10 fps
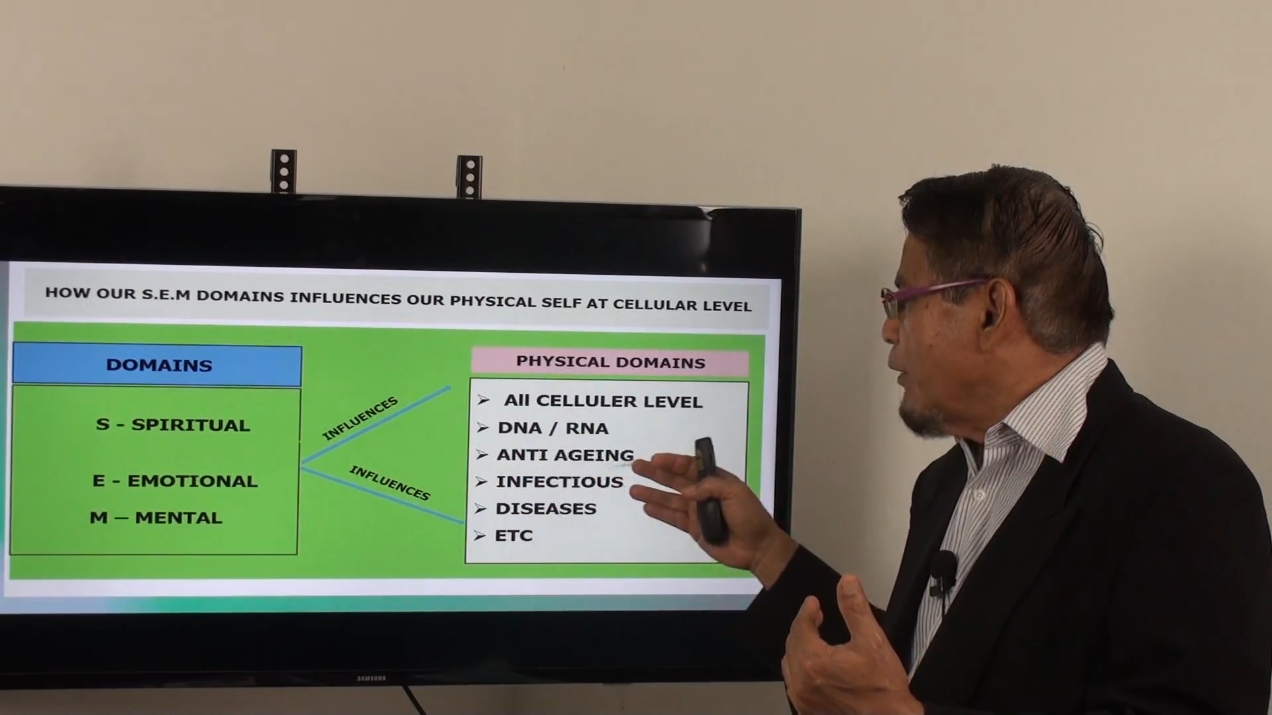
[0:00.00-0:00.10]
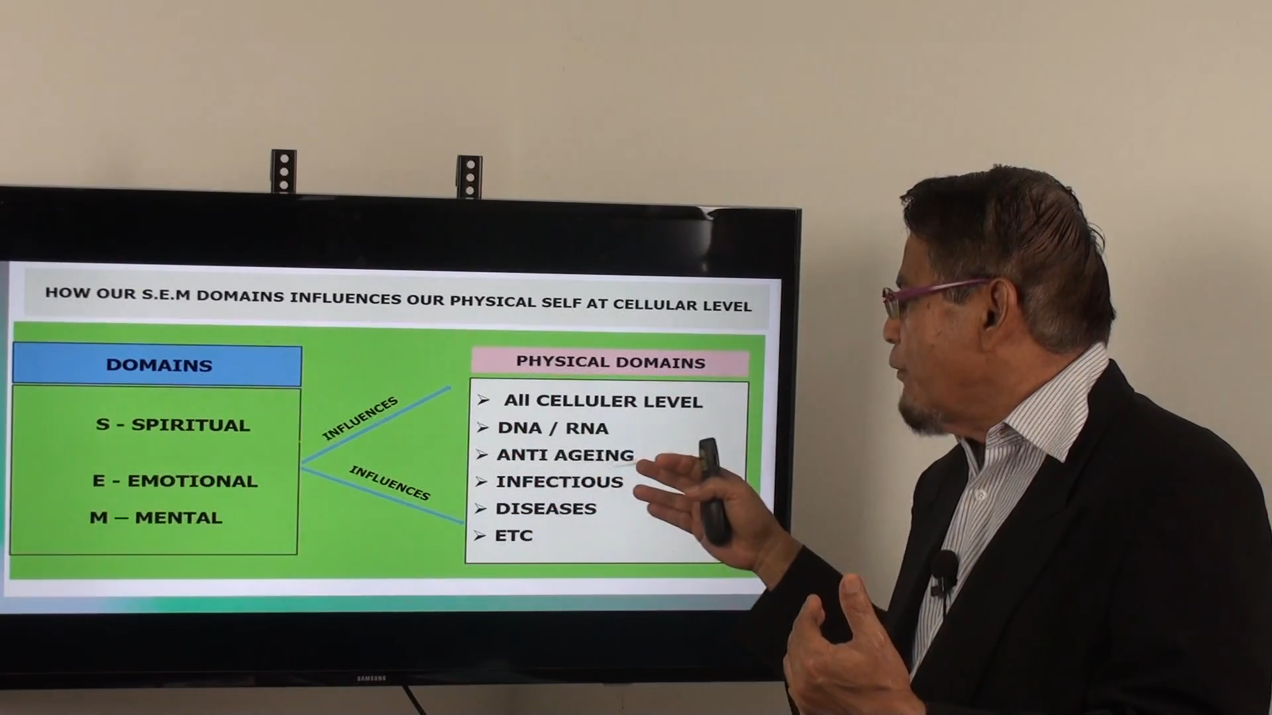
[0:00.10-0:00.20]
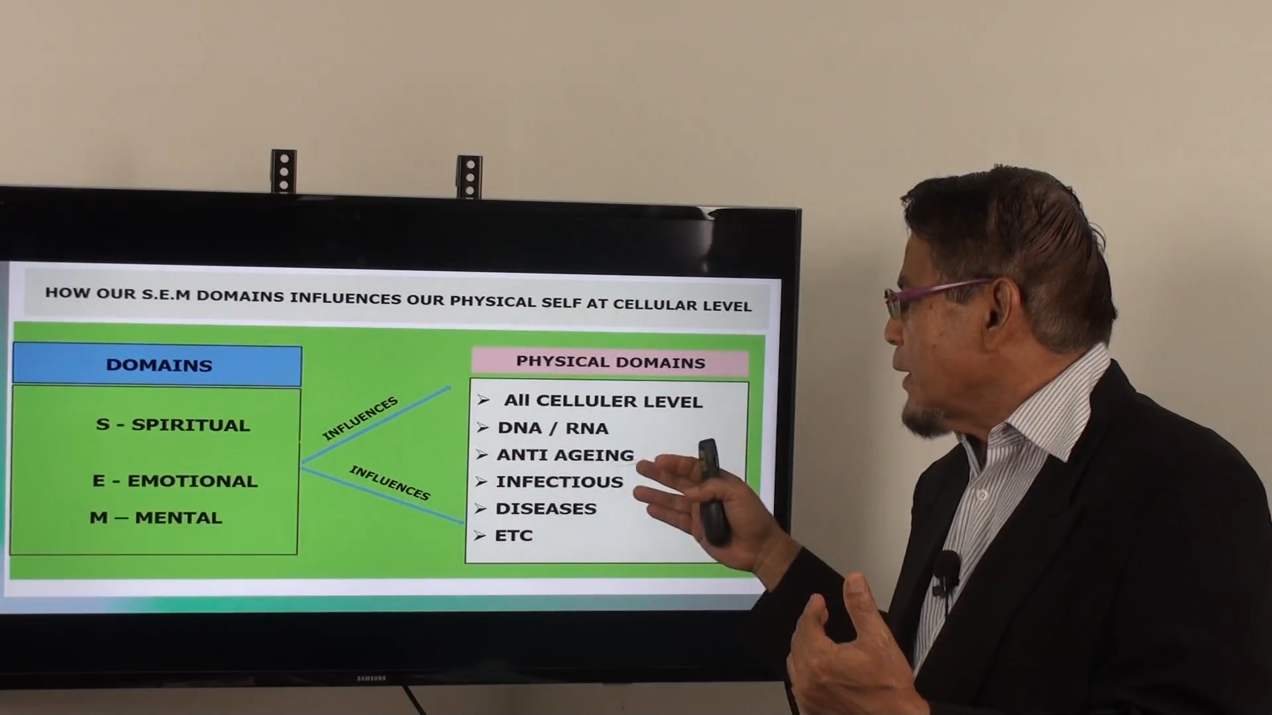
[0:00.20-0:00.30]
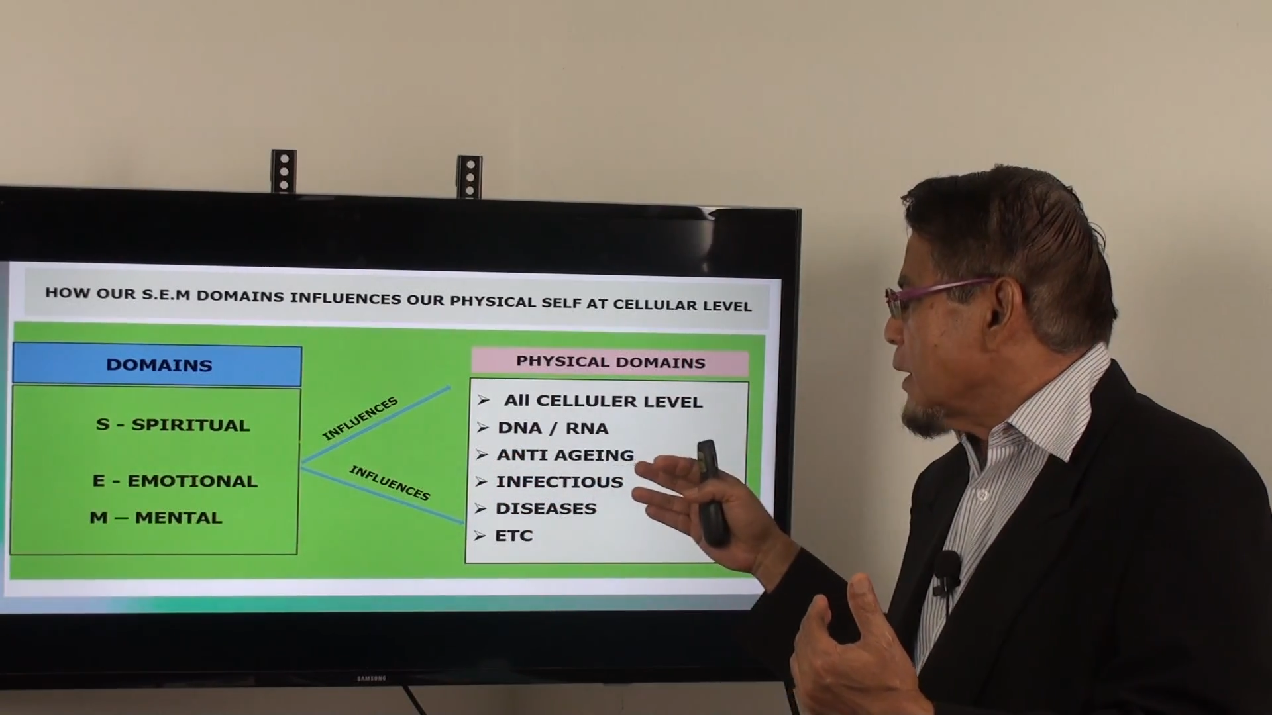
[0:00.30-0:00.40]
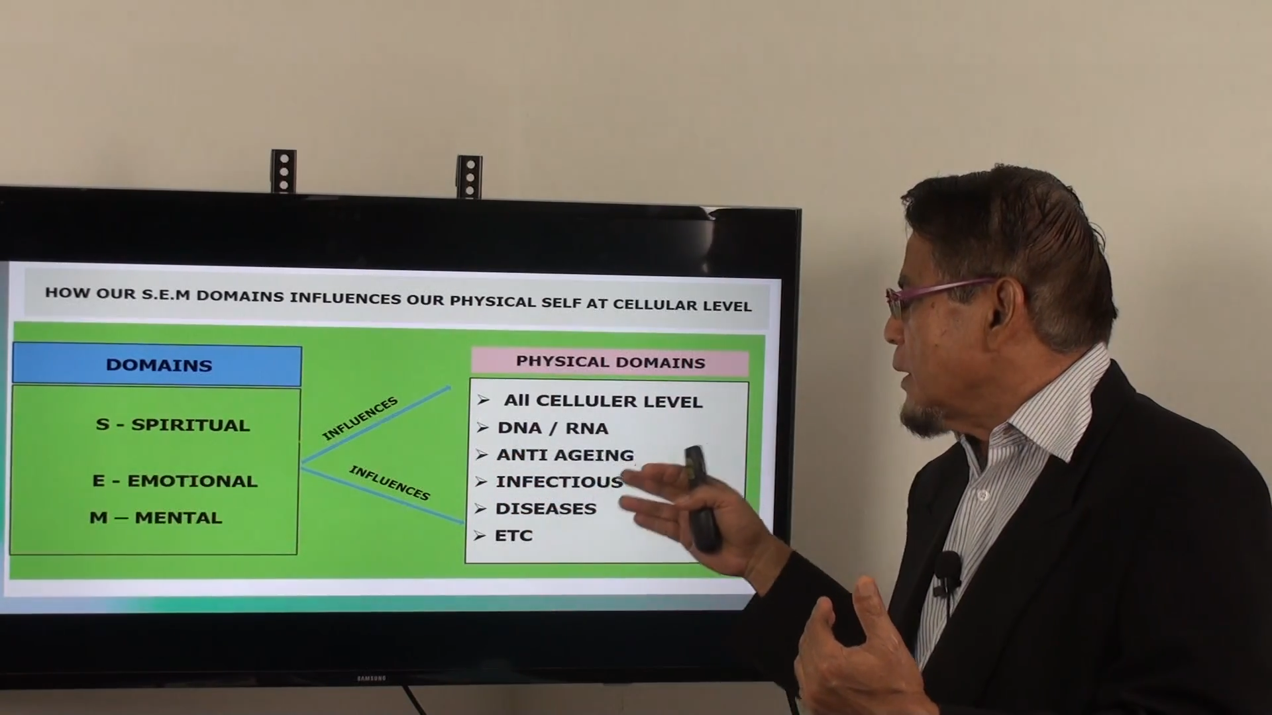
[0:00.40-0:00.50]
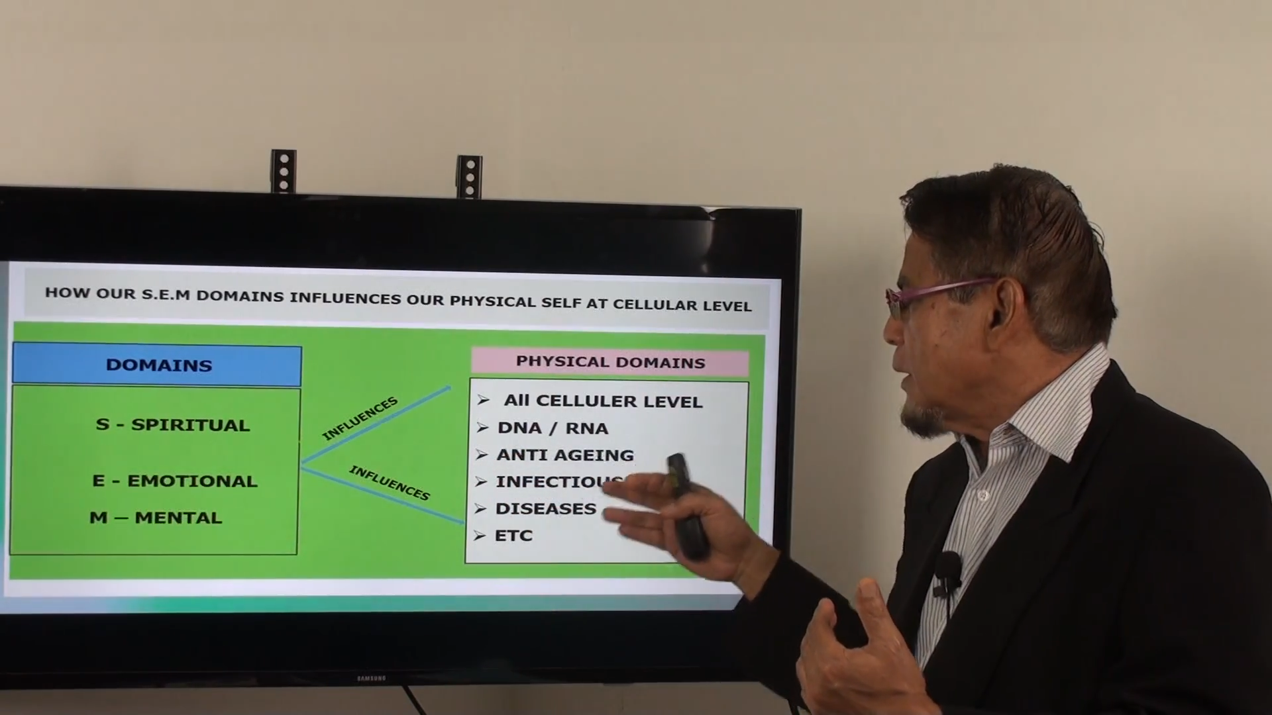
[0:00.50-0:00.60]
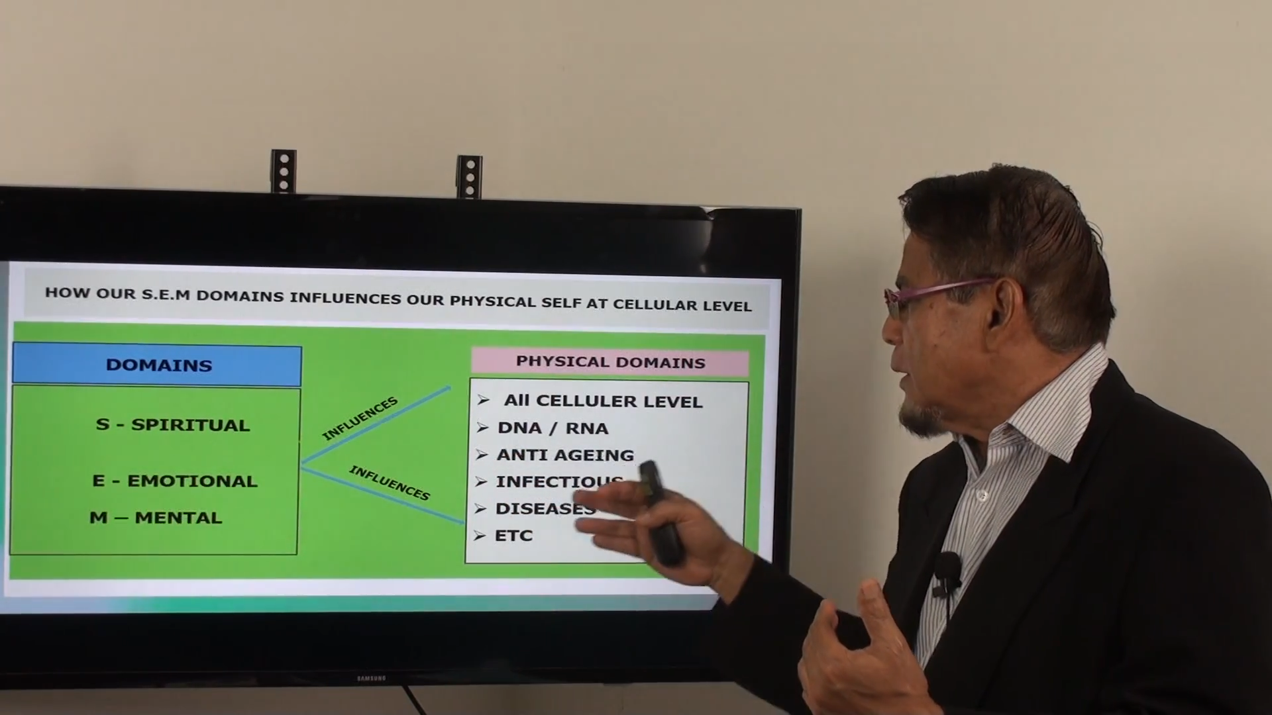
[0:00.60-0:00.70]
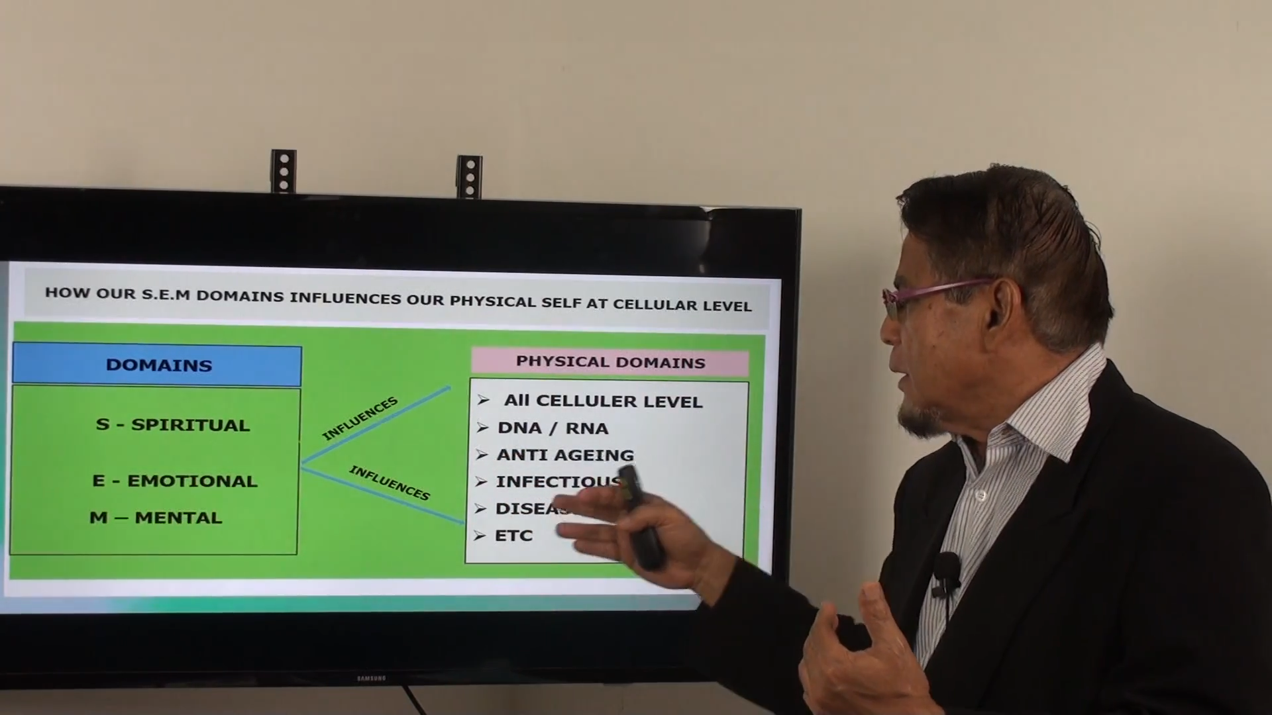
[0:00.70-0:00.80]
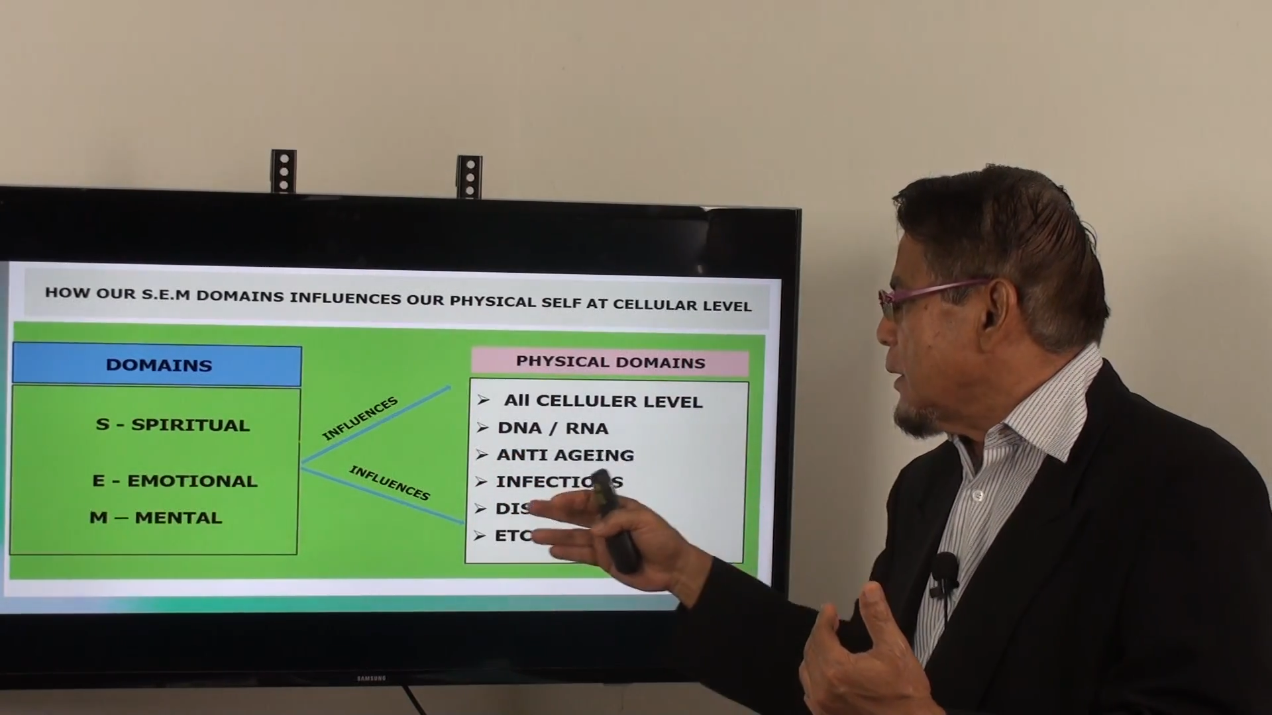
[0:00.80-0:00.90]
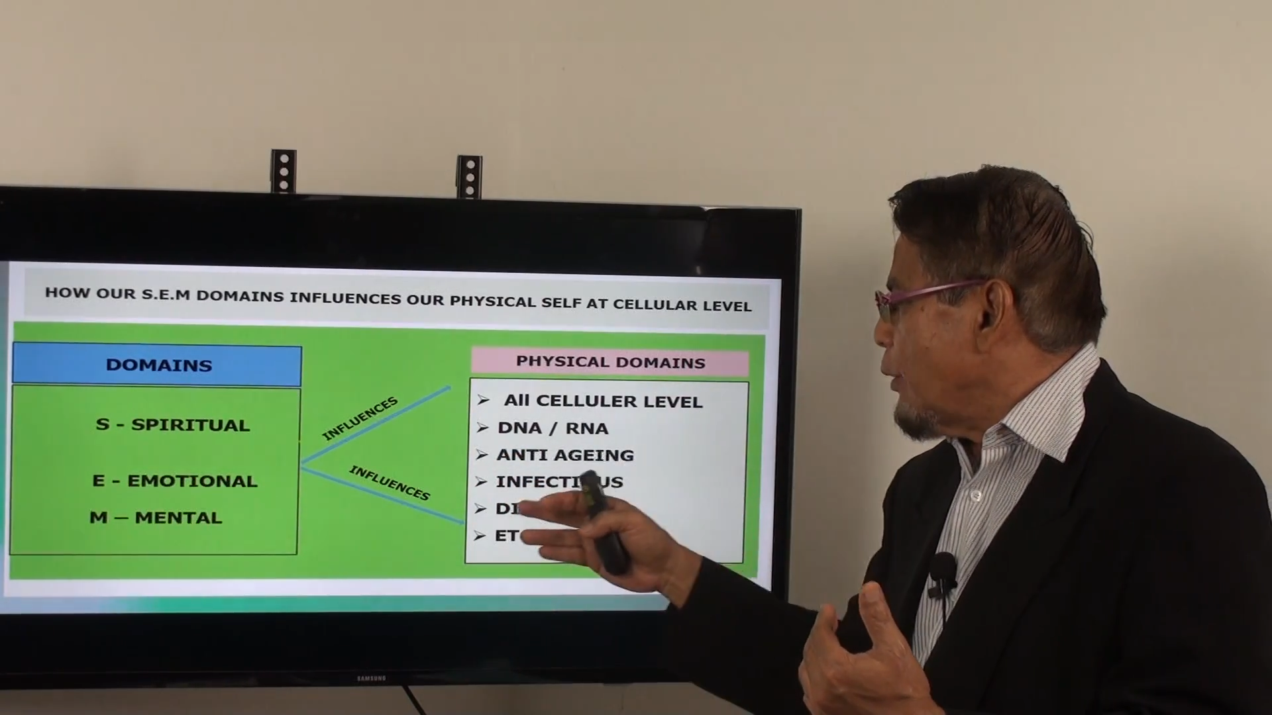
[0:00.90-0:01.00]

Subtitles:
infectious disease,